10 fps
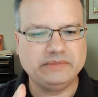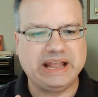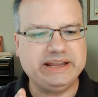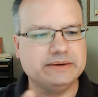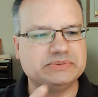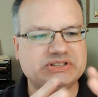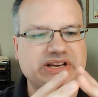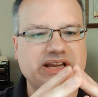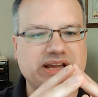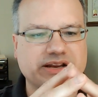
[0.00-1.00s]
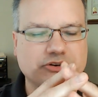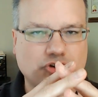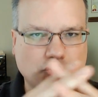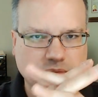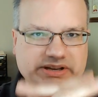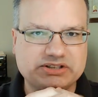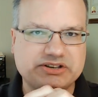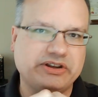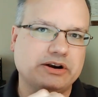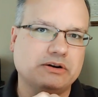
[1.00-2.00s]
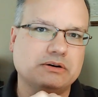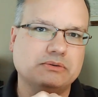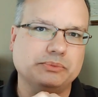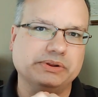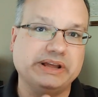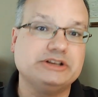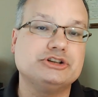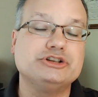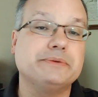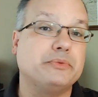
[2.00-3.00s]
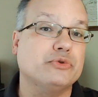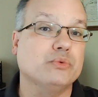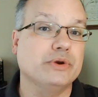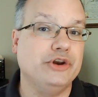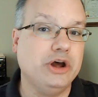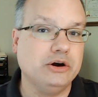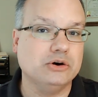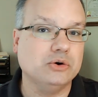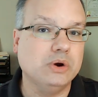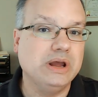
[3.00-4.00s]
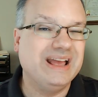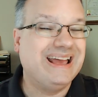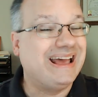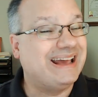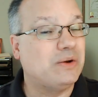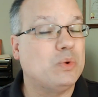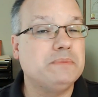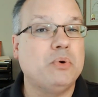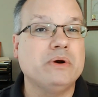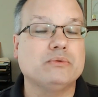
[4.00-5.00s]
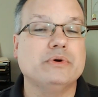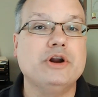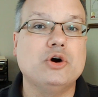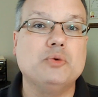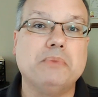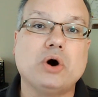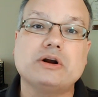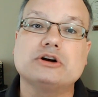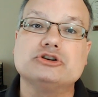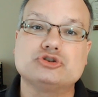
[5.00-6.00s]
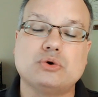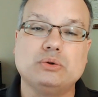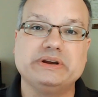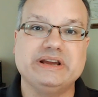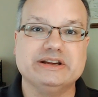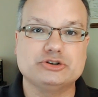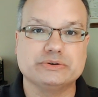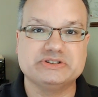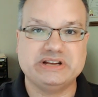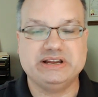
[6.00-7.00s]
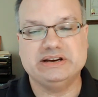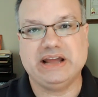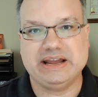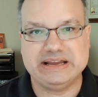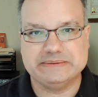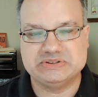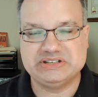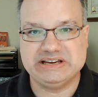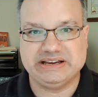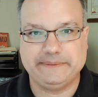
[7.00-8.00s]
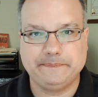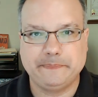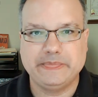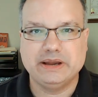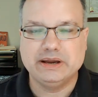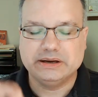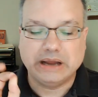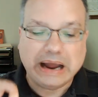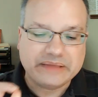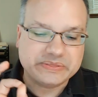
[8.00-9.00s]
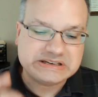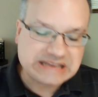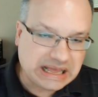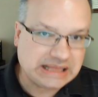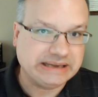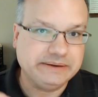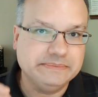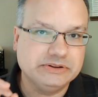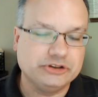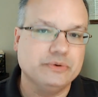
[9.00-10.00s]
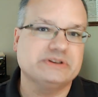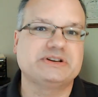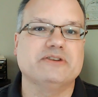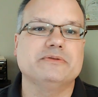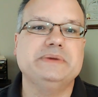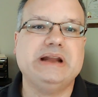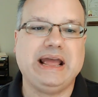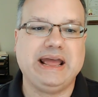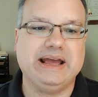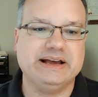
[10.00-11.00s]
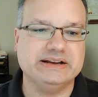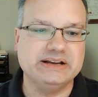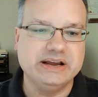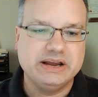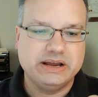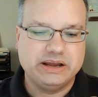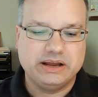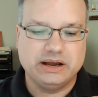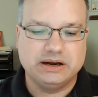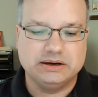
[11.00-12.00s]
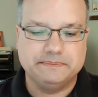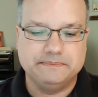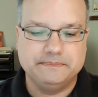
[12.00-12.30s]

A M C increased their relationship with Renault, and at one point Renault bought a controlling interest in A M C. Now, at the time, the U S government had uh,